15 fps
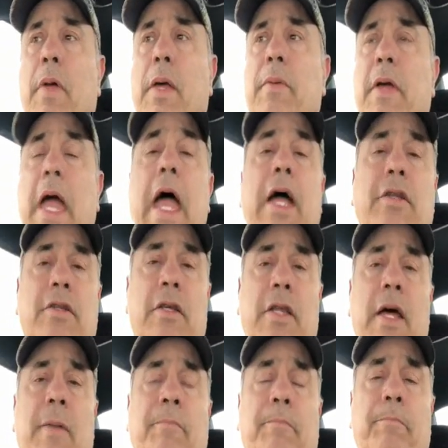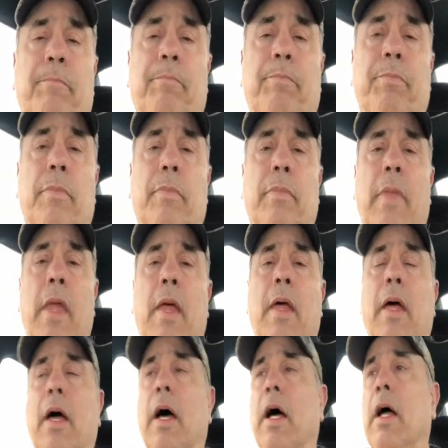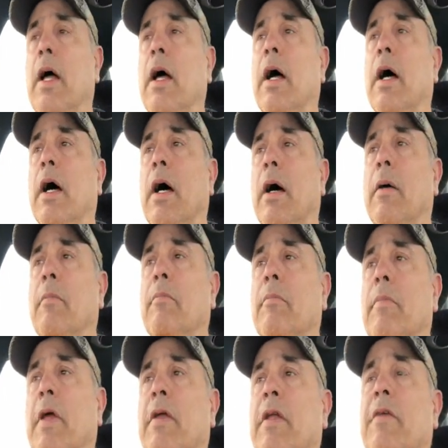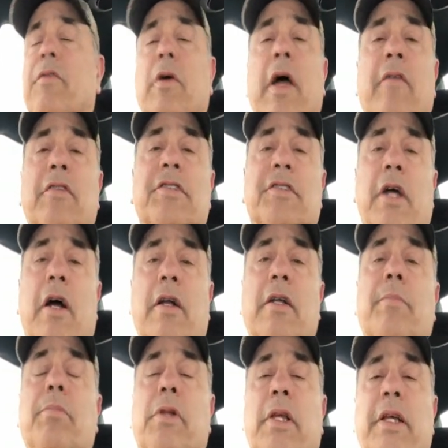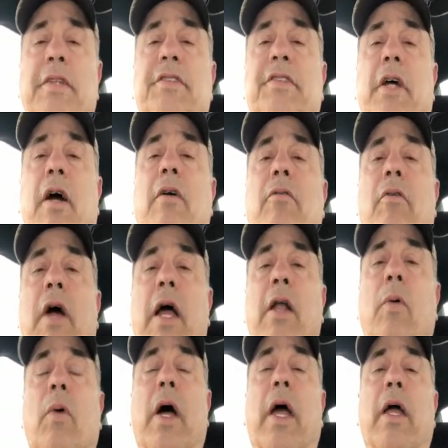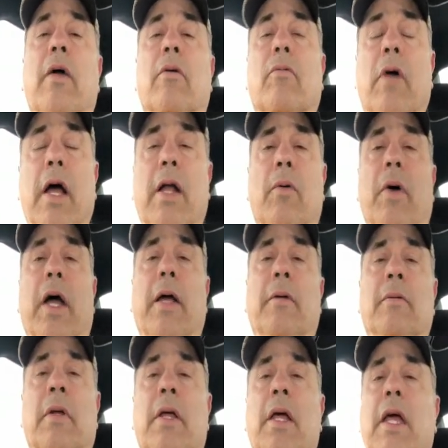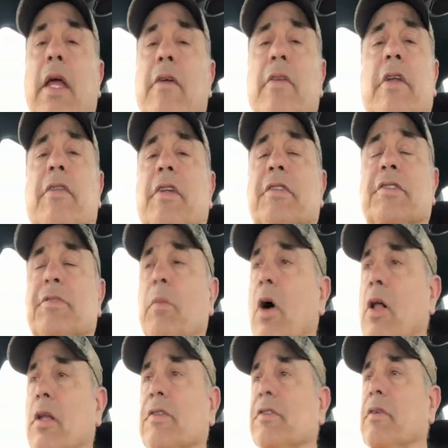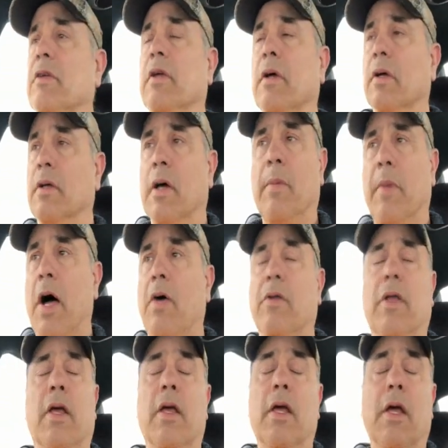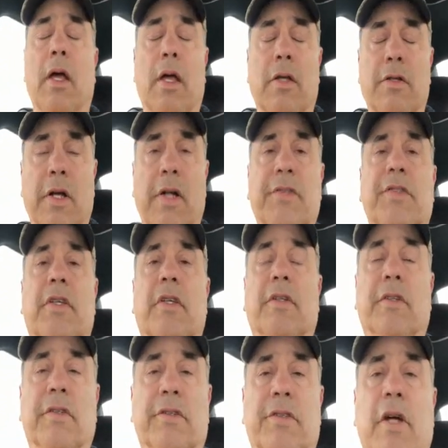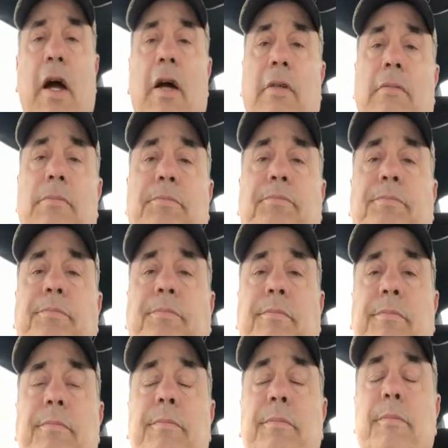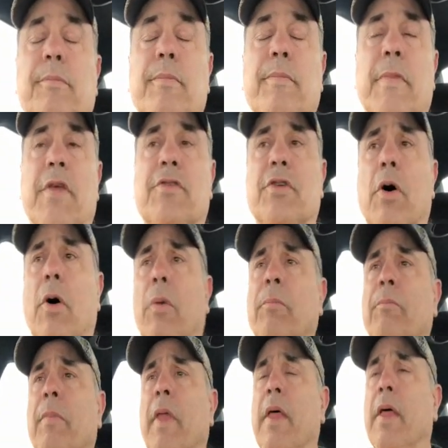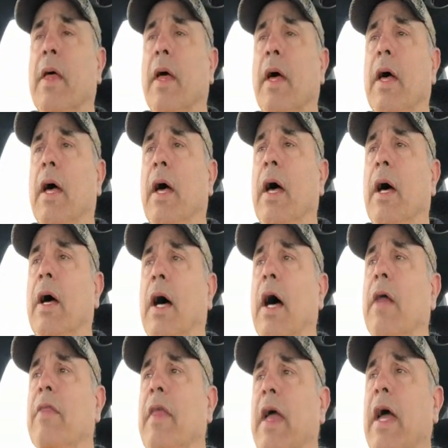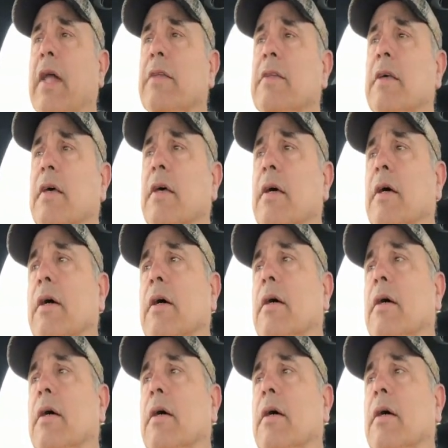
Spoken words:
maybe add to them. And if you haven't started, please start right away. Even if the smallest amount, just start. So on that,